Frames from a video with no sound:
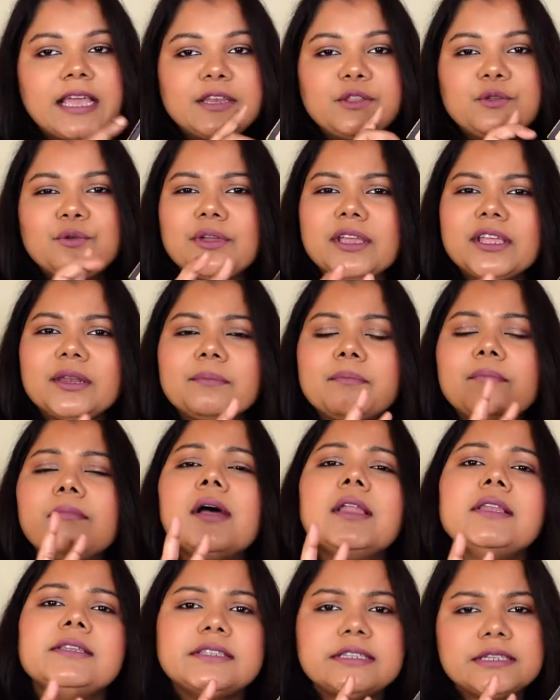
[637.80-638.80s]
And you can
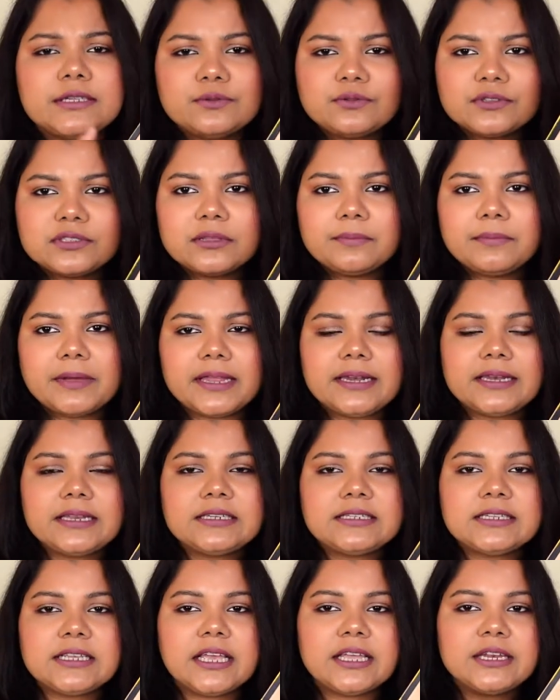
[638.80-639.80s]
multi-use the
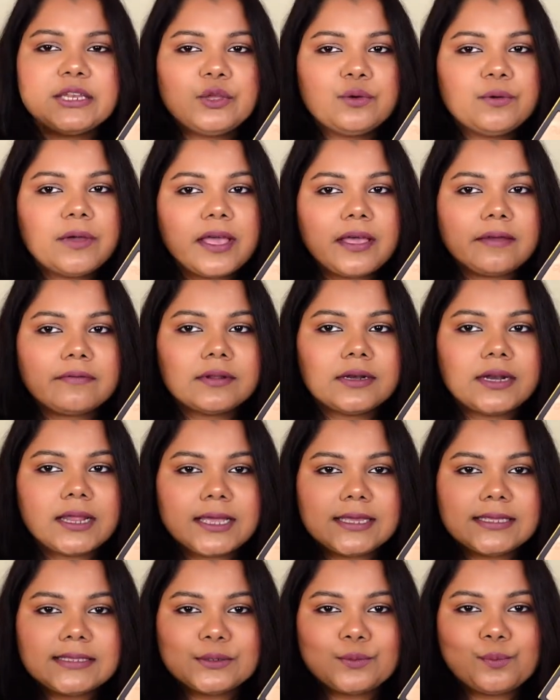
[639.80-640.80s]
palette and you have a
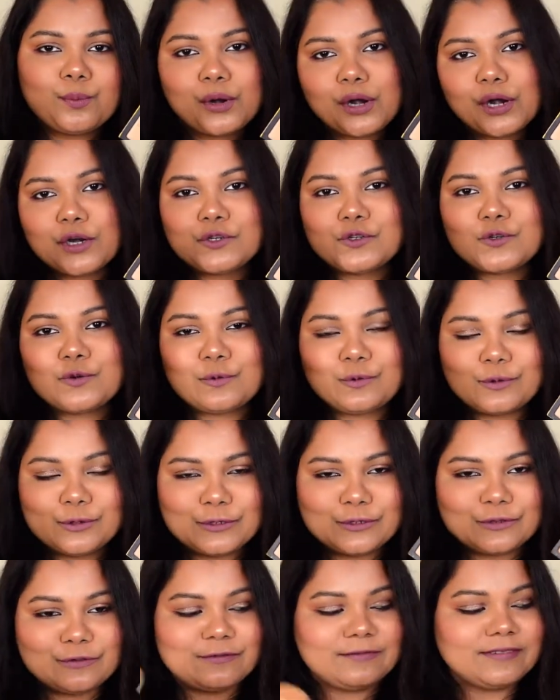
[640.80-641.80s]
nice brush
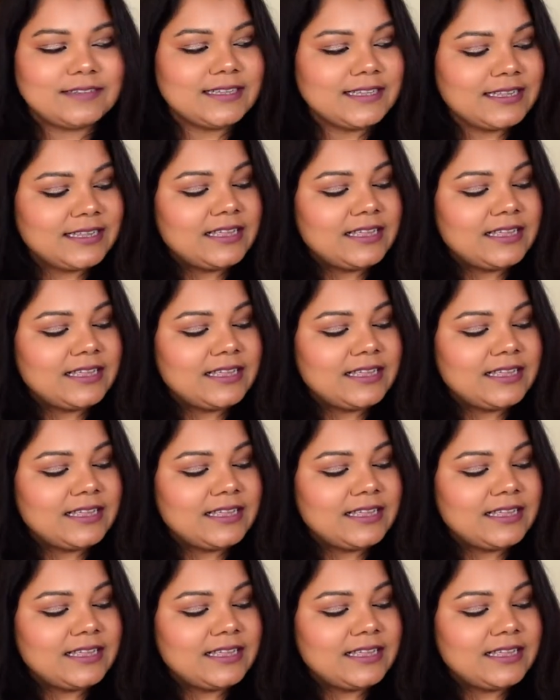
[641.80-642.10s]
also.